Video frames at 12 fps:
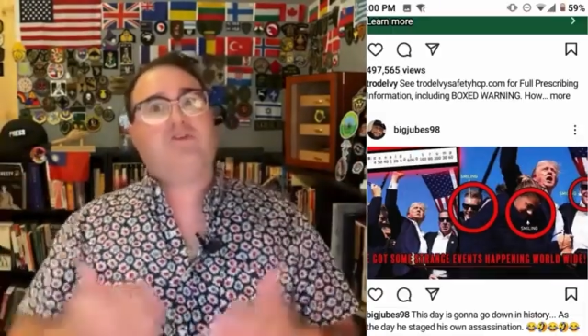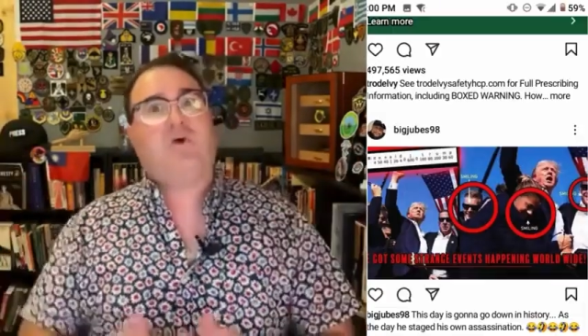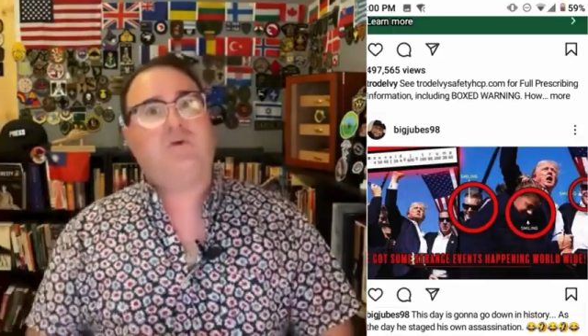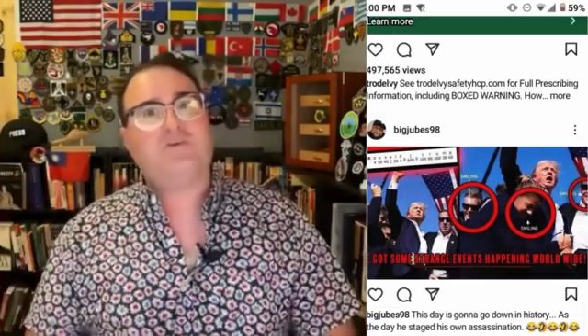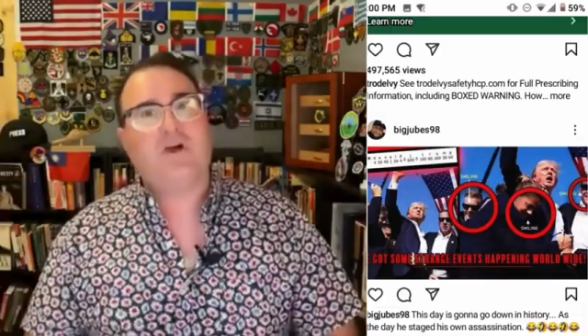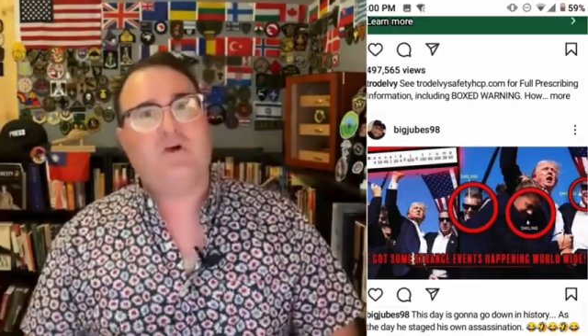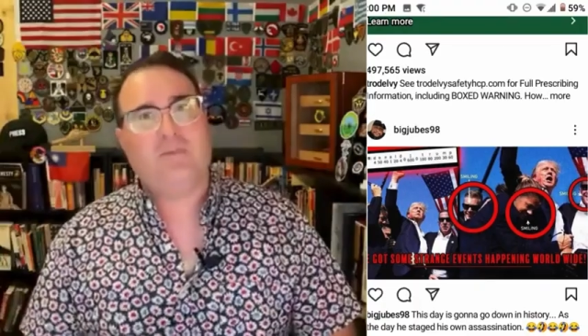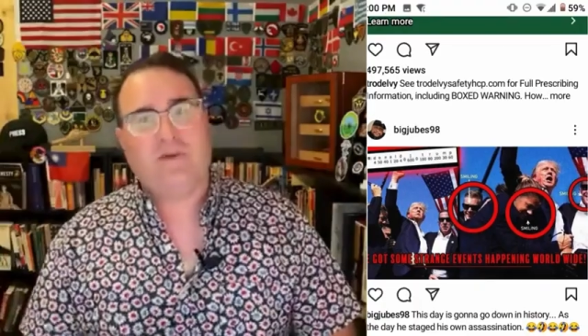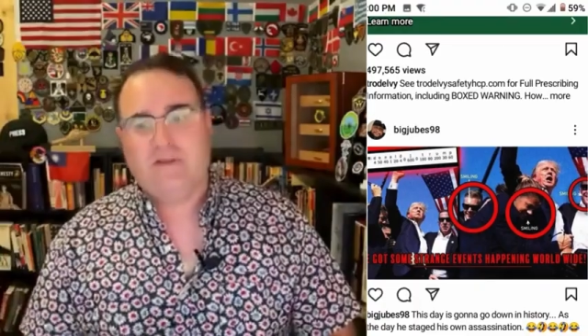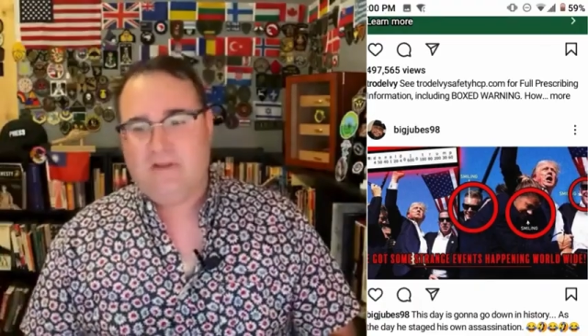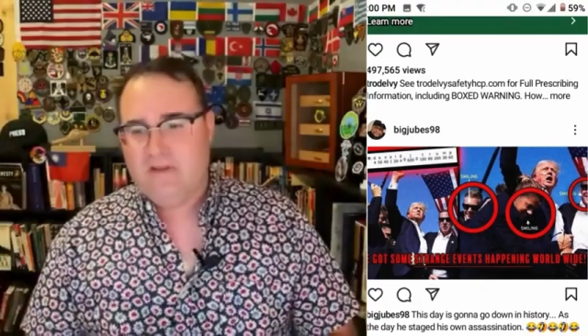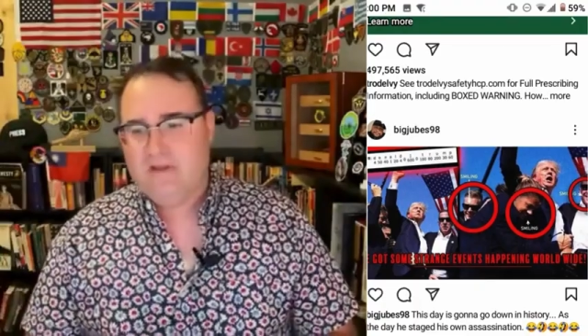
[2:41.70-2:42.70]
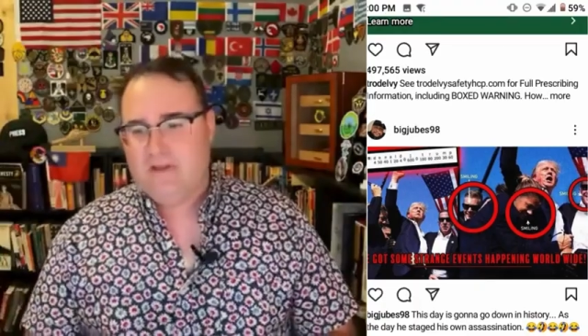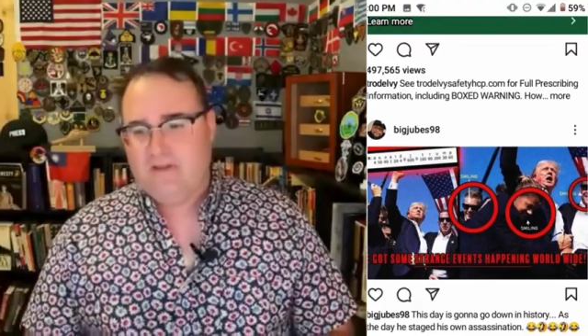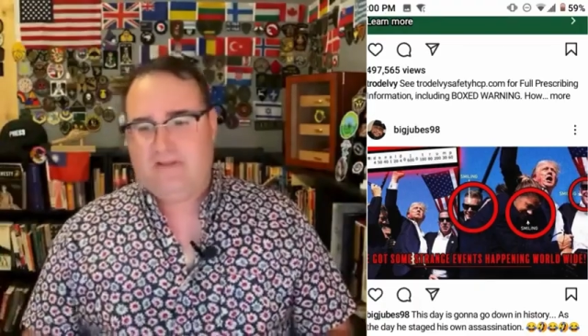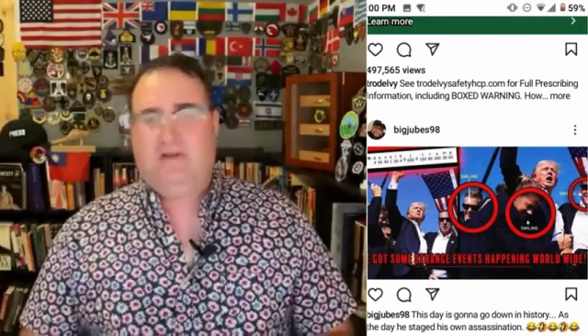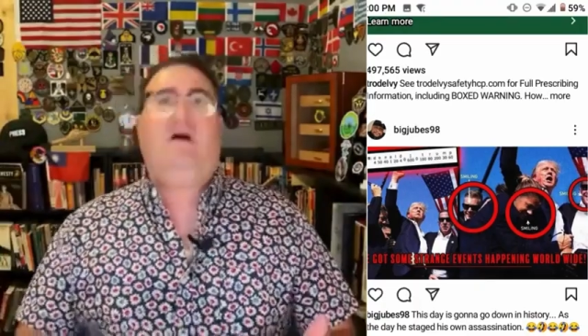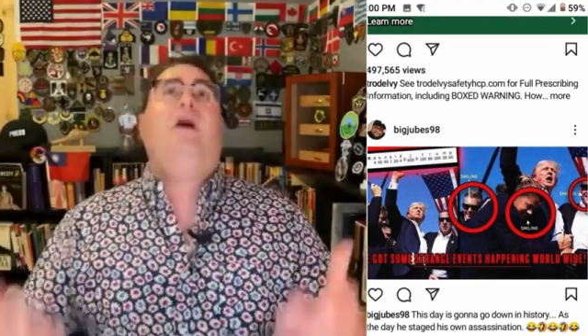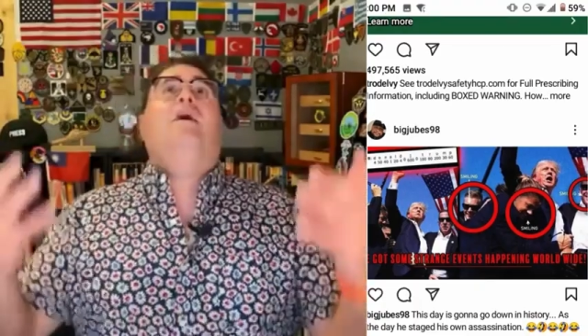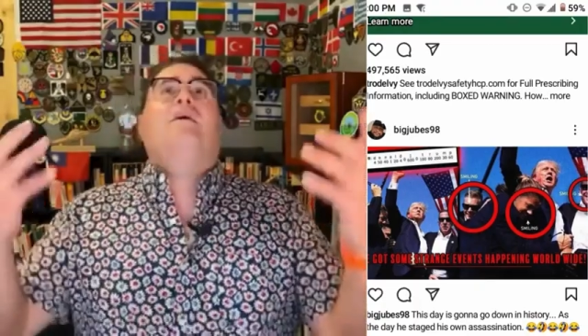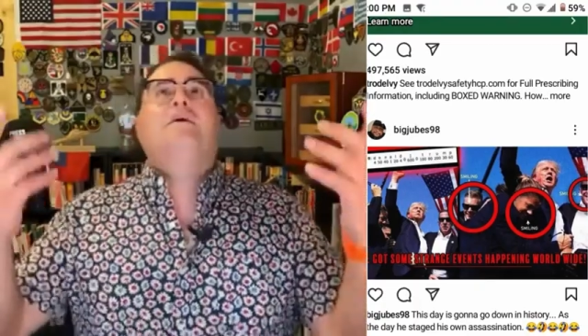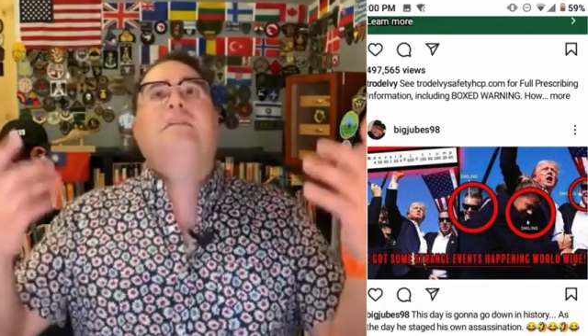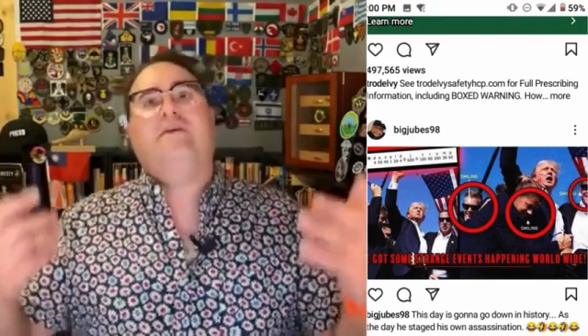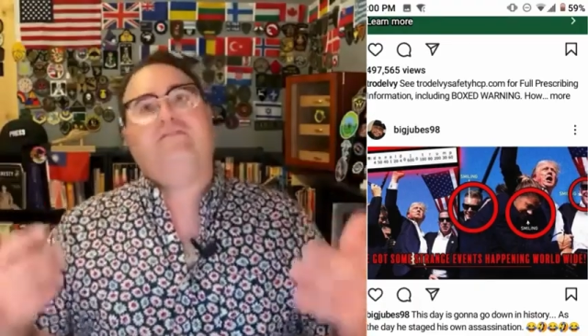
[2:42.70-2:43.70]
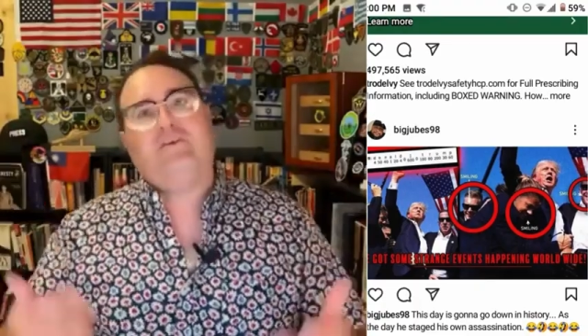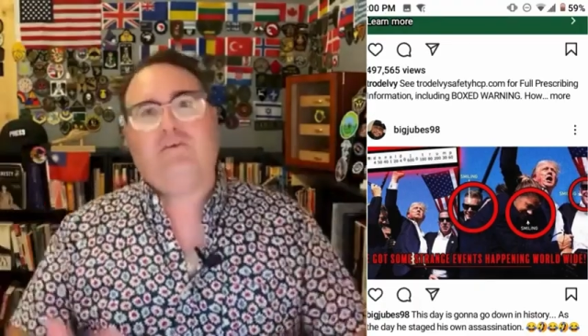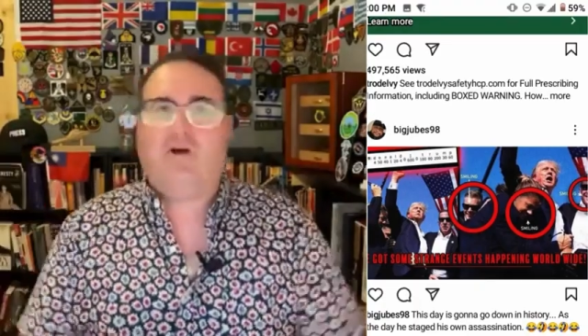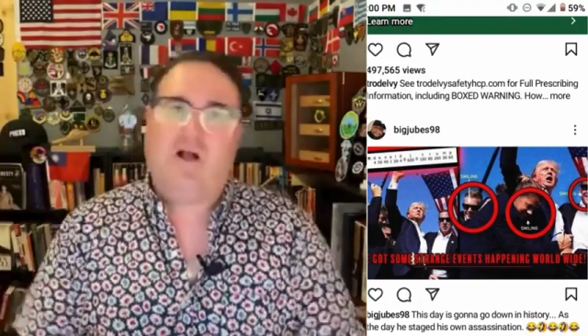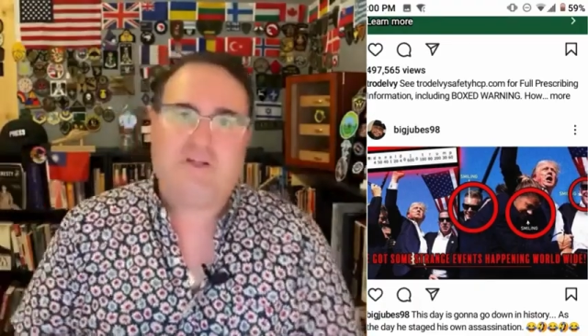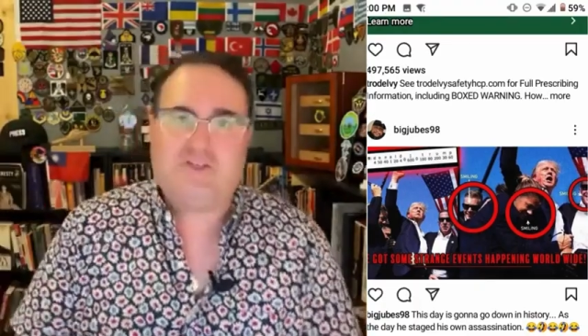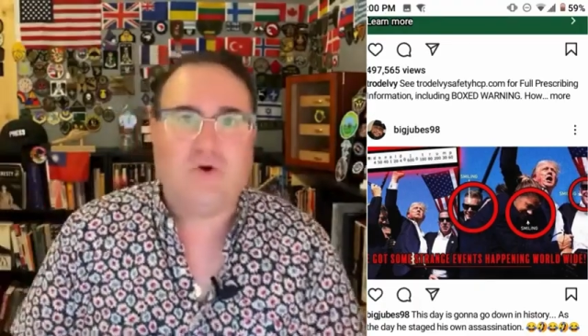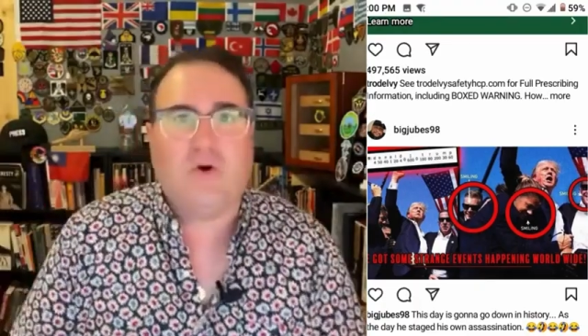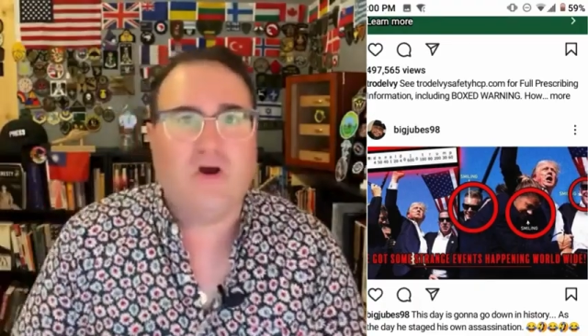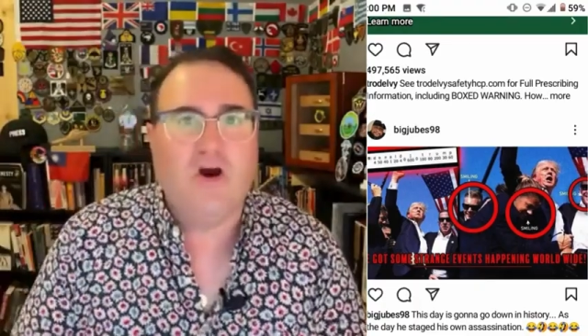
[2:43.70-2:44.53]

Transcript: door was open. They go, "Oh, he left the garage door